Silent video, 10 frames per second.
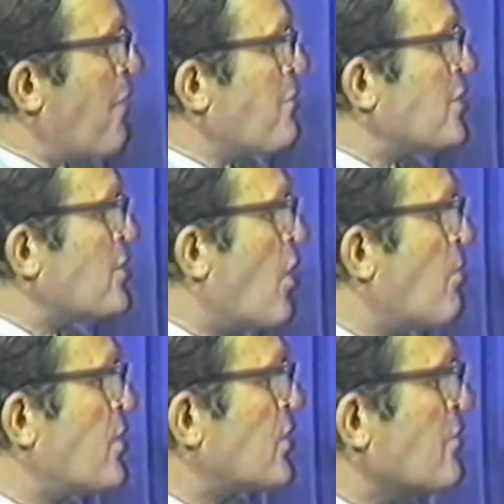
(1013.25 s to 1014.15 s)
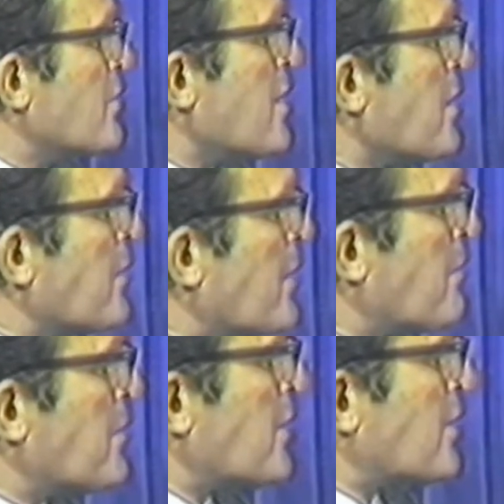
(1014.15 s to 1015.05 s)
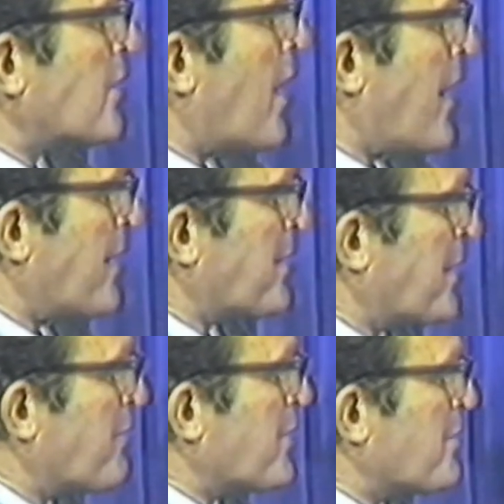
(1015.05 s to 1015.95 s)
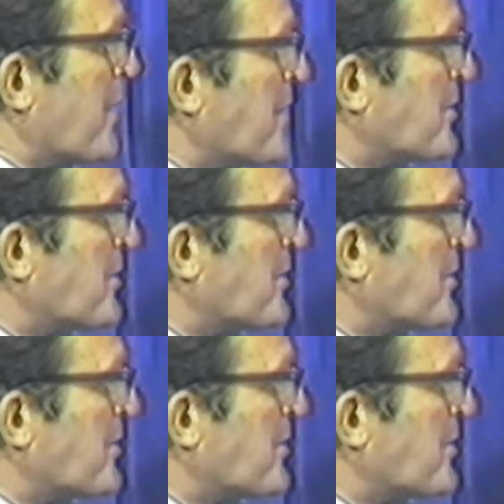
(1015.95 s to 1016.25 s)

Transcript: was almost unique, and they were just dying to give it away.